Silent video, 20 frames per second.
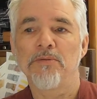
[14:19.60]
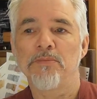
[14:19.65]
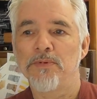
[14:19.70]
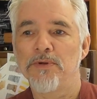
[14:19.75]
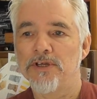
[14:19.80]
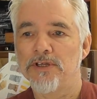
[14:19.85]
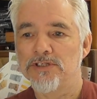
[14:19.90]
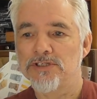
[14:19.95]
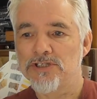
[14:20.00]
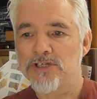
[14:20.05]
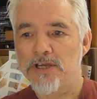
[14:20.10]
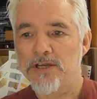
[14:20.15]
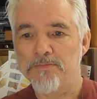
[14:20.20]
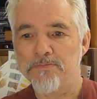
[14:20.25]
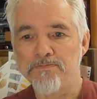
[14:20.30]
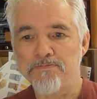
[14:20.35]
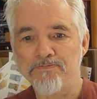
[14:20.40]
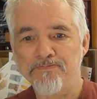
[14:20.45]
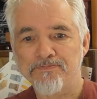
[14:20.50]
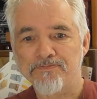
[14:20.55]
But
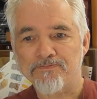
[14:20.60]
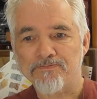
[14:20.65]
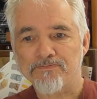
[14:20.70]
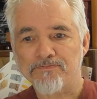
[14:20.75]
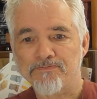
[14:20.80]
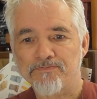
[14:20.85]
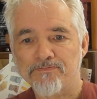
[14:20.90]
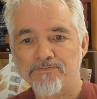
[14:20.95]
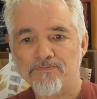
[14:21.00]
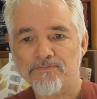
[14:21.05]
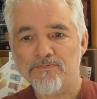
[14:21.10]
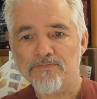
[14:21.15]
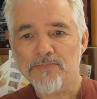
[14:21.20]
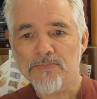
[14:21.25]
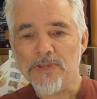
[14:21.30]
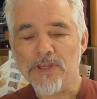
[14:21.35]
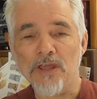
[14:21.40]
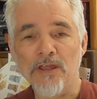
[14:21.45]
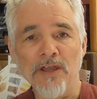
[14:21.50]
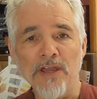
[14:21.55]

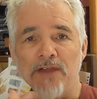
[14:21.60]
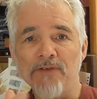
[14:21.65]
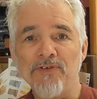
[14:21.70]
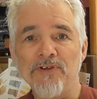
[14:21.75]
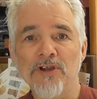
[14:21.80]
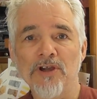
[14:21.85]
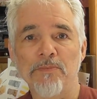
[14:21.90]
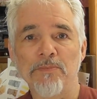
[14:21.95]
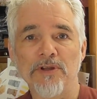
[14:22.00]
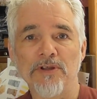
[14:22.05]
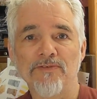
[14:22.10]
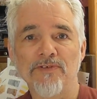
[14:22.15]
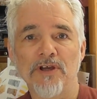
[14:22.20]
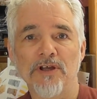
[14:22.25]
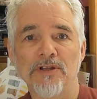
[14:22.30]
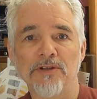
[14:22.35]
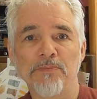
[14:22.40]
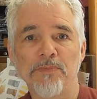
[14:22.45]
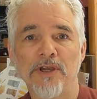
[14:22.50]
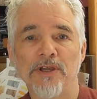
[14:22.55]
I have a couple of
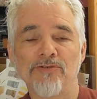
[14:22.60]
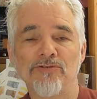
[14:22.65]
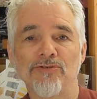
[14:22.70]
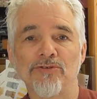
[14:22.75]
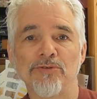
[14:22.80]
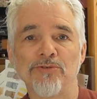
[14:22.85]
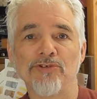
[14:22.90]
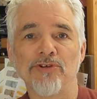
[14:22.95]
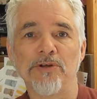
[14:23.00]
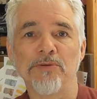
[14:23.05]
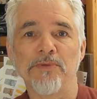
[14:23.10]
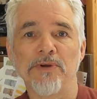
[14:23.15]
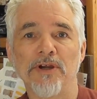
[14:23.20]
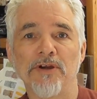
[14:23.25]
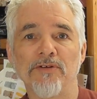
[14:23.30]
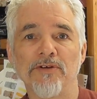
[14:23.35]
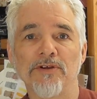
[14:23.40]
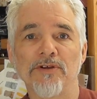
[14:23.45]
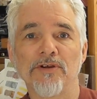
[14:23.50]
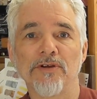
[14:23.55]
coloured pencils in
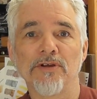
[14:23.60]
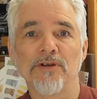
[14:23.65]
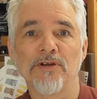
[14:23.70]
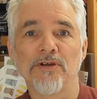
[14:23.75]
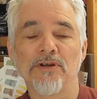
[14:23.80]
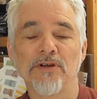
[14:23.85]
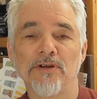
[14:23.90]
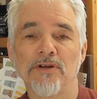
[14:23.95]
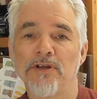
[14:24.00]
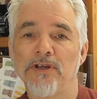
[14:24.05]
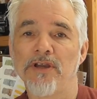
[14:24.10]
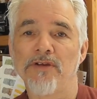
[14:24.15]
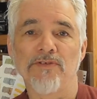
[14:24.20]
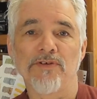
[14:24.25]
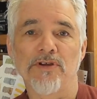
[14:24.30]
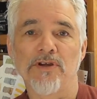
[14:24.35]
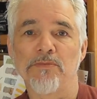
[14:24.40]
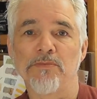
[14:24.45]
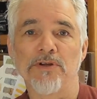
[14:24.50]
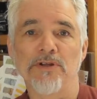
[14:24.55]
America. I have a
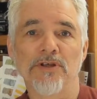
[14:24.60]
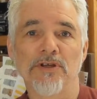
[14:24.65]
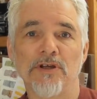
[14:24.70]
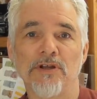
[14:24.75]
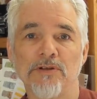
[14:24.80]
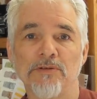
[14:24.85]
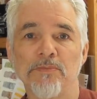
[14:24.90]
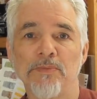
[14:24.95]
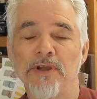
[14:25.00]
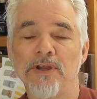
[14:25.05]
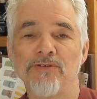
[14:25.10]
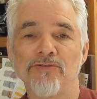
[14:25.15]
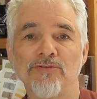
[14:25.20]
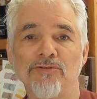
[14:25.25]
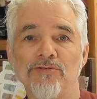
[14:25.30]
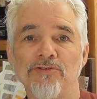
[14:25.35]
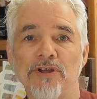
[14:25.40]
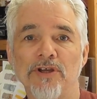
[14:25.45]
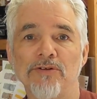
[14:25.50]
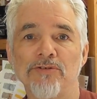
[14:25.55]
couple of coloured
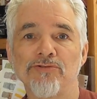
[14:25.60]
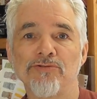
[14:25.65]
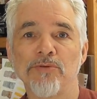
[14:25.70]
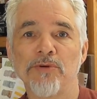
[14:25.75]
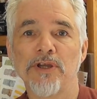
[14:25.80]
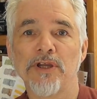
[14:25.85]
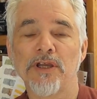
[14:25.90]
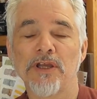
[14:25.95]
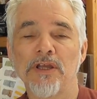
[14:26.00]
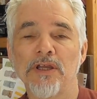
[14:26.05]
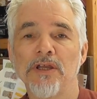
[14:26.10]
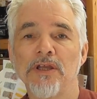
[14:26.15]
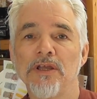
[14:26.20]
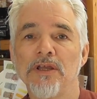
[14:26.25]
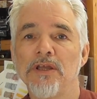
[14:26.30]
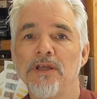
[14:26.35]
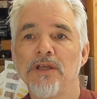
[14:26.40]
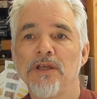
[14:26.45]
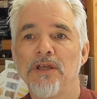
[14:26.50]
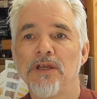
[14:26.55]
pencils elsewhere.
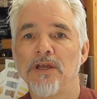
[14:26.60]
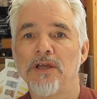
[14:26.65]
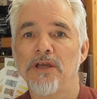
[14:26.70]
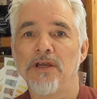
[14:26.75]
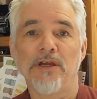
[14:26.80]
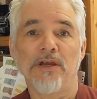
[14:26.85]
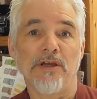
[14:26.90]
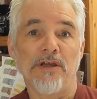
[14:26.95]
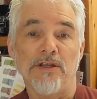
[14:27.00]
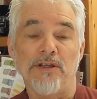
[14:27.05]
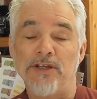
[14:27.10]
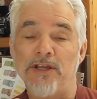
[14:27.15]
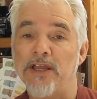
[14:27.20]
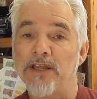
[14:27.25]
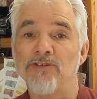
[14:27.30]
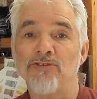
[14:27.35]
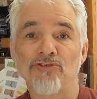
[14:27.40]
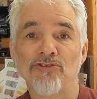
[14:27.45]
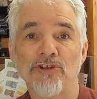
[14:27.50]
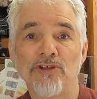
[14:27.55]

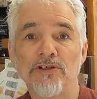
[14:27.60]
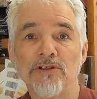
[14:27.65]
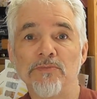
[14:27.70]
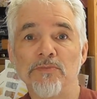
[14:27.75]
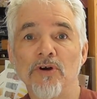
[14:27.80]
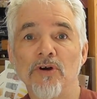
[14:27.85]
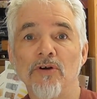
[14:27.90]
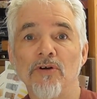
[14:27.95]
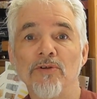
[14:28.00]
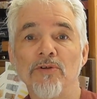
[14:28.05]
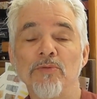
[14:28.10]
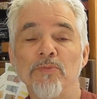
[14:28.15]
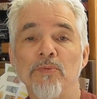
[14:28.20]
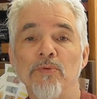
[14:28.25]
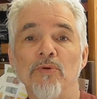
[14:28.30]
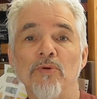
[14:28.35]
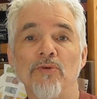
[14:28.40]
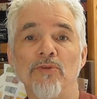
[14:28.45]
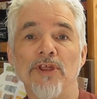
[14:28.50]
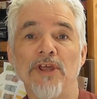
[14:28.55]
Nancy Lamond
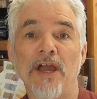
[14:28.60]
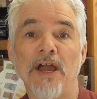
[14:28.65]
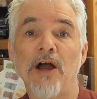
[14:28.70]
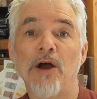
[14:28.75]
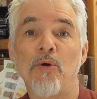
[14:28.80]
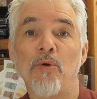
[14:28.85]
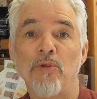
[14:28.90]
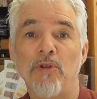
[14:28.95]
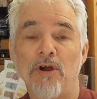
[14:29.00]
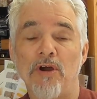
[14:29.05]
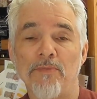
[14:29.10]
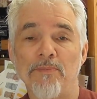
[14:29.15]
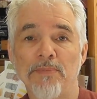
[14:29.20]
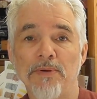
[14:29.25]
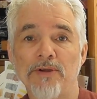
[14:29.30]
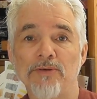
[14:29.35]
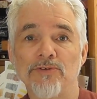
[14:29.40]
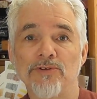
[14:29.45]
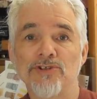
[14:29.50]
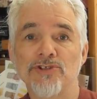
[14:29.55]
bought the owl that I'm
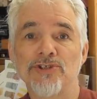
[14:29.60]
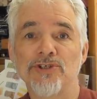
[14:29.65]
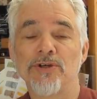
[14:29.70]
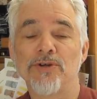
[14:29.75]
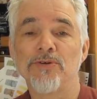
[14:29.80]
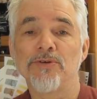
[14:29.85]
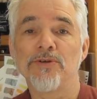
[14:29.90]
about to show